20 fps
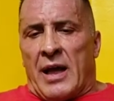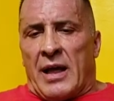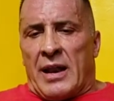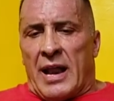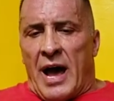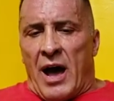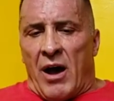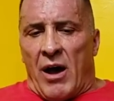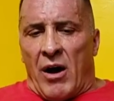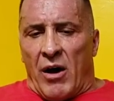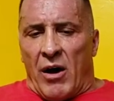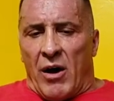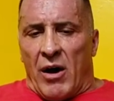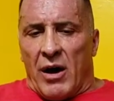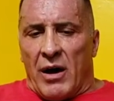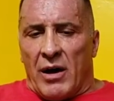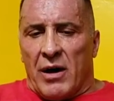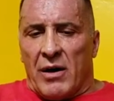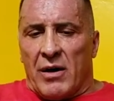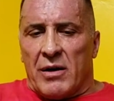
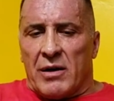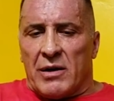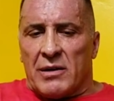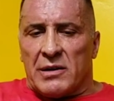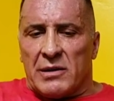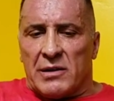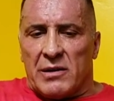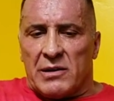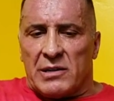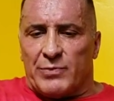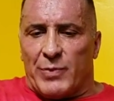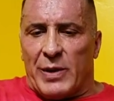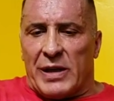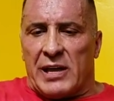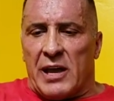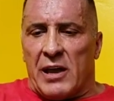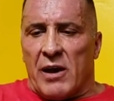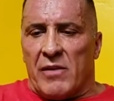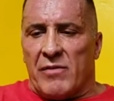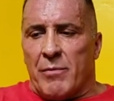Now,
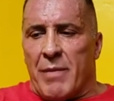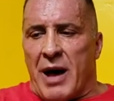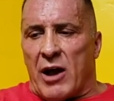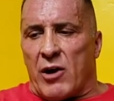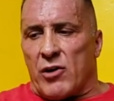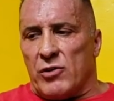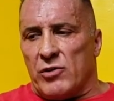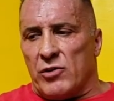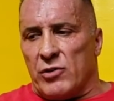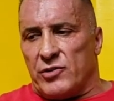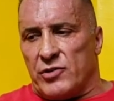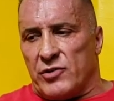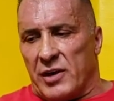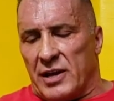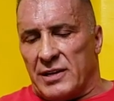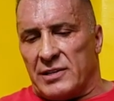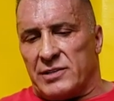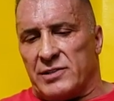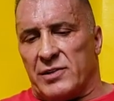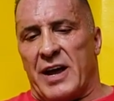speaking of
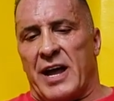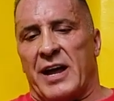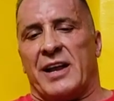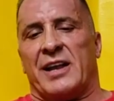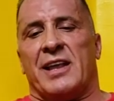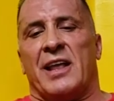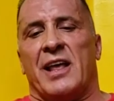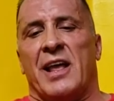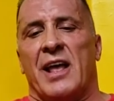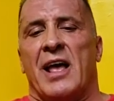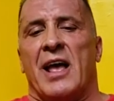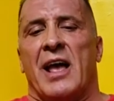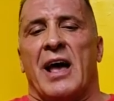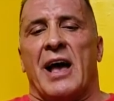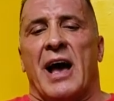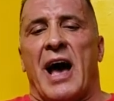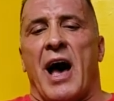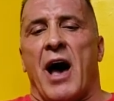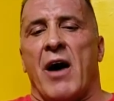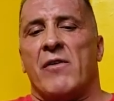macronutrients, right?
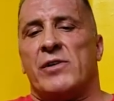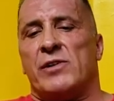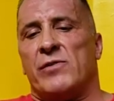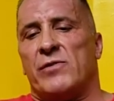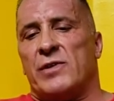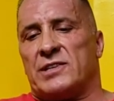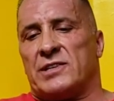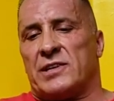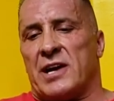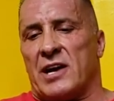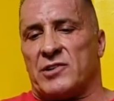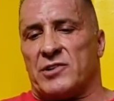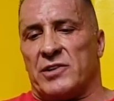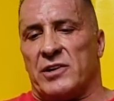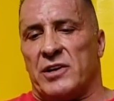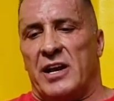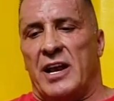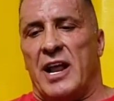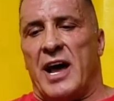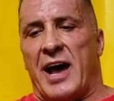How do we structure
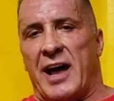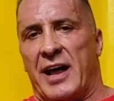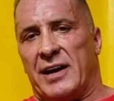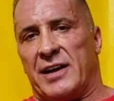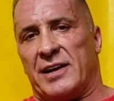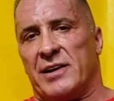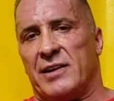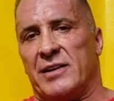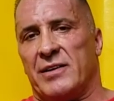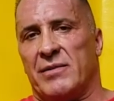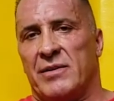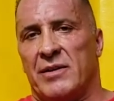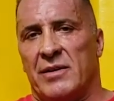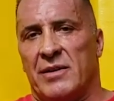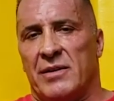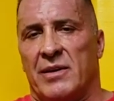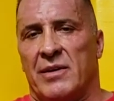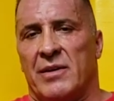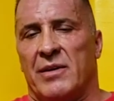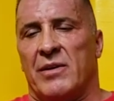the diet?
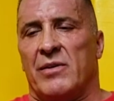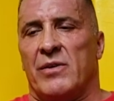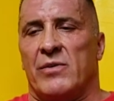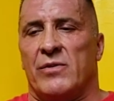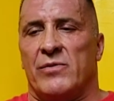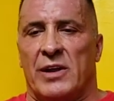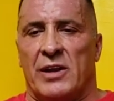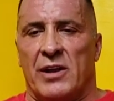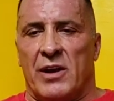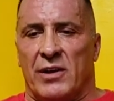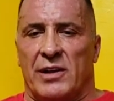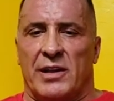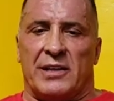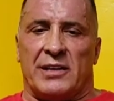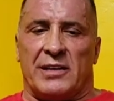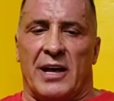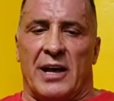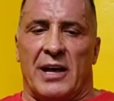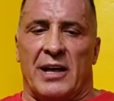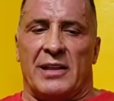We know
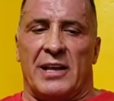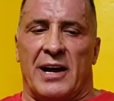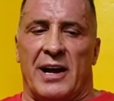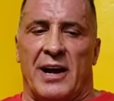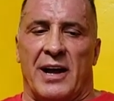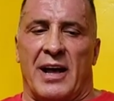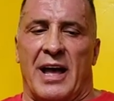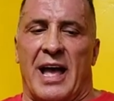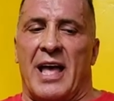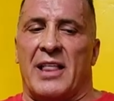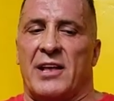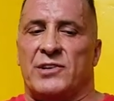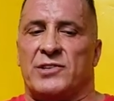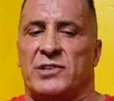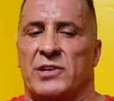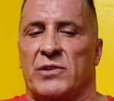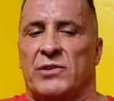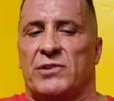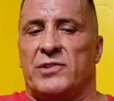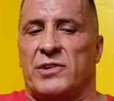that uh, there are
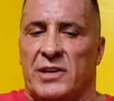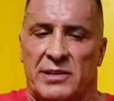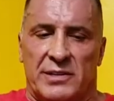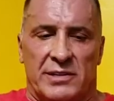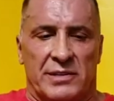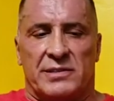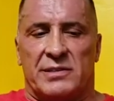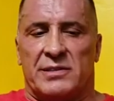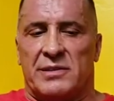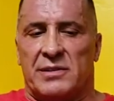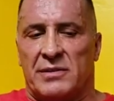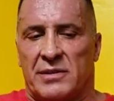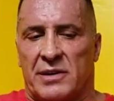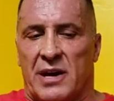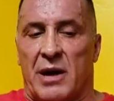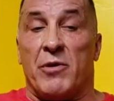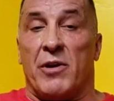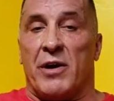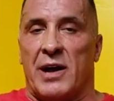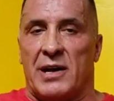energy nutrients,
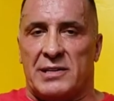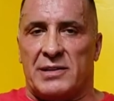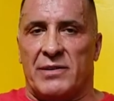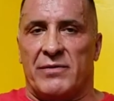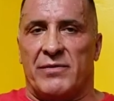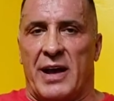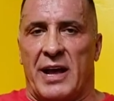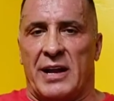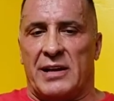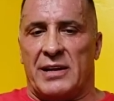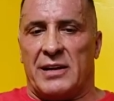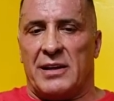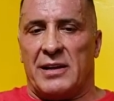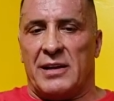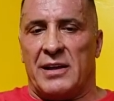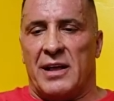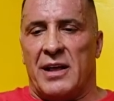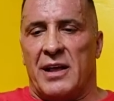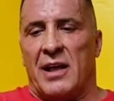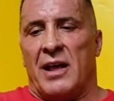carbohydrates and fat,
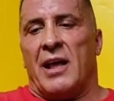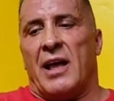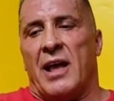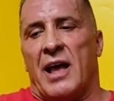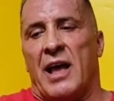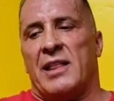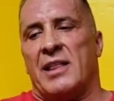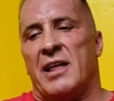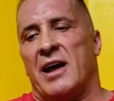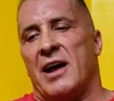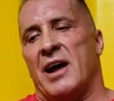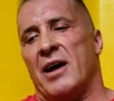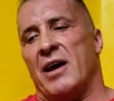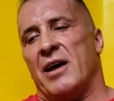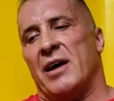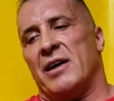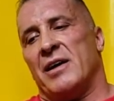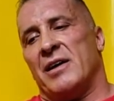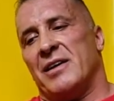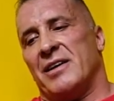and there
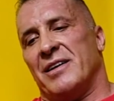are